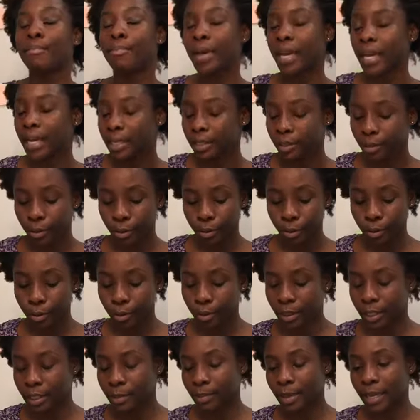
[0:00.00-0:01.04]

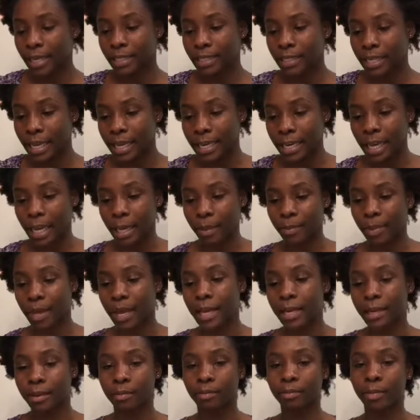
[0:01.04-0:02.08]
Beju is my surname,
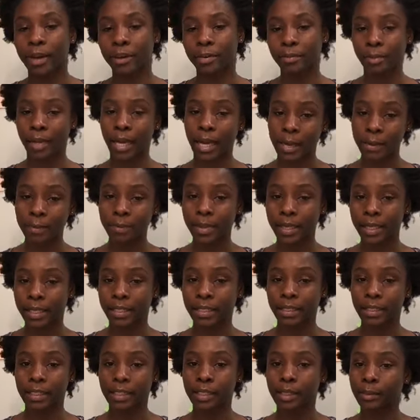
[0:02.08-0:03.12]
and my name
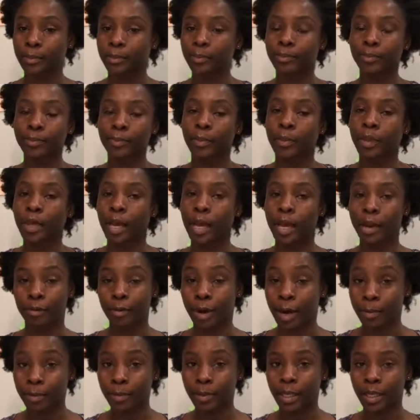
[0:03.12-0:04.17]
is
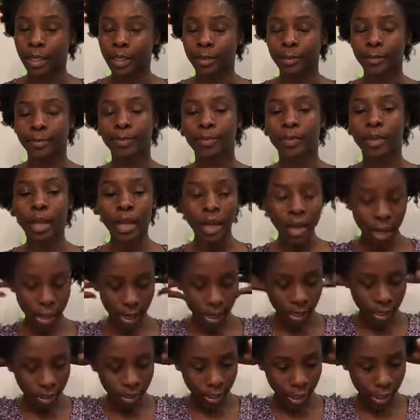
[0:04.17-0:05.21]
Irabna.
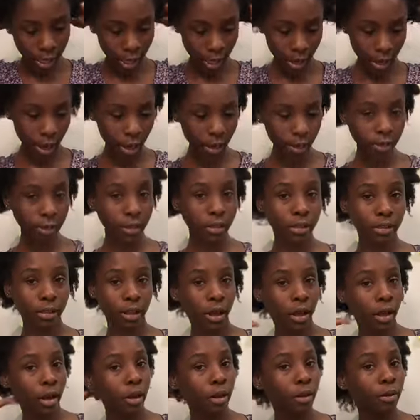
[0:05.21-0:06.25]

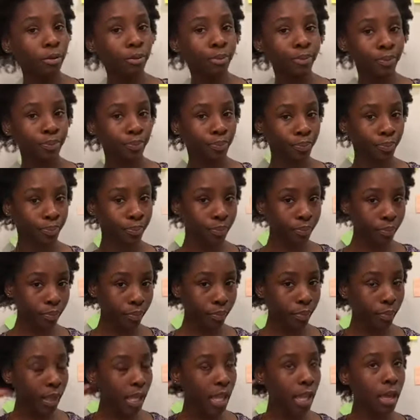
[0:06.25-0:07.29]
Also,
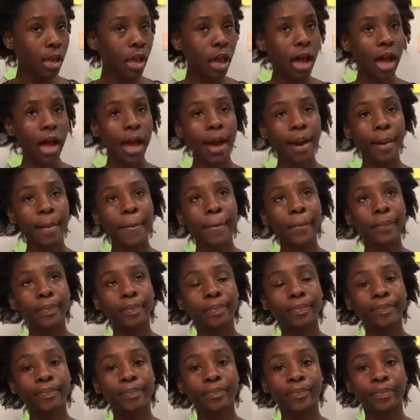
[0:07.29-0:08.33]
I'm
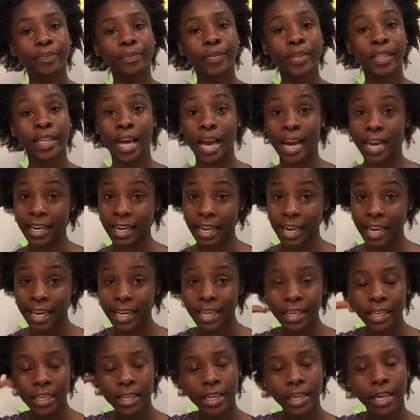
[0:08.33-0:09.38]

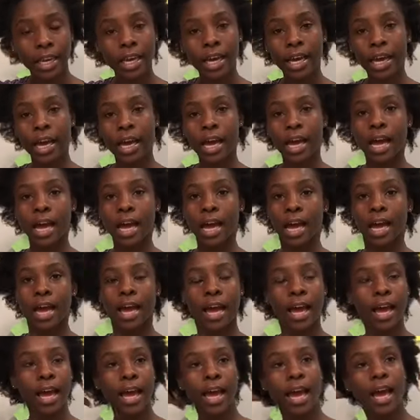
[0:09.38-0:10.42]
Ghanaian,
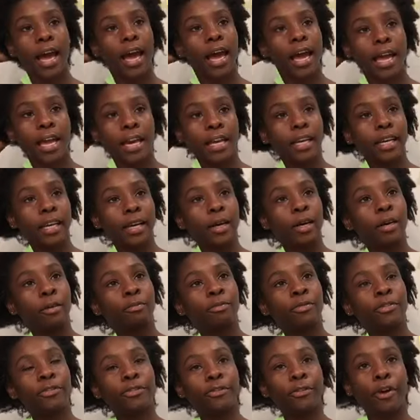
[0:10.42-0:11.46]
and
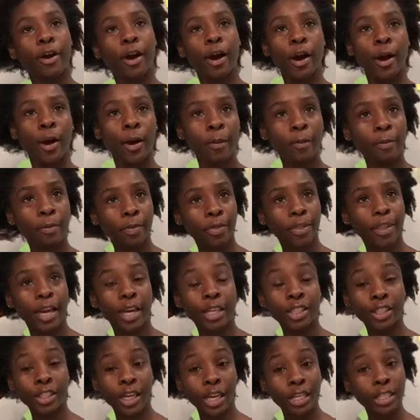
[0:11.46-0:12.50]
I'm from the
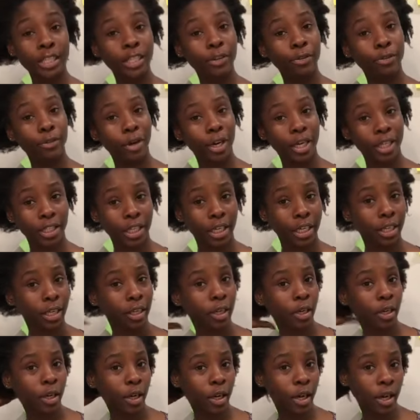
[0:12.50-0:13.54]
Ashanti region
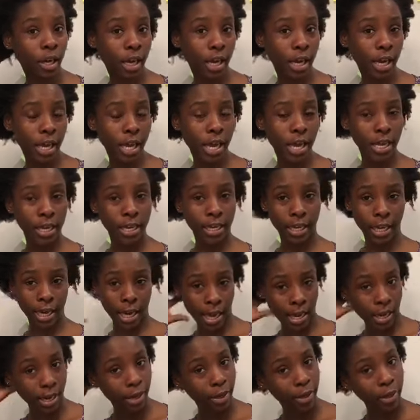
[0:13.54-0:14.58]
in
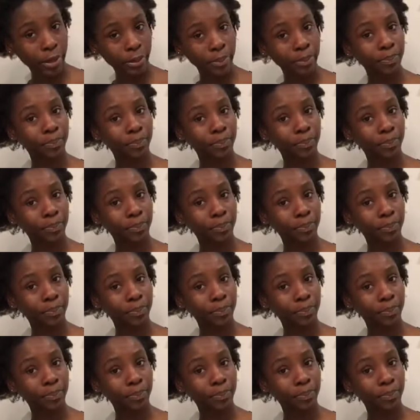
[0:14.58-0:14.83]
Ghana.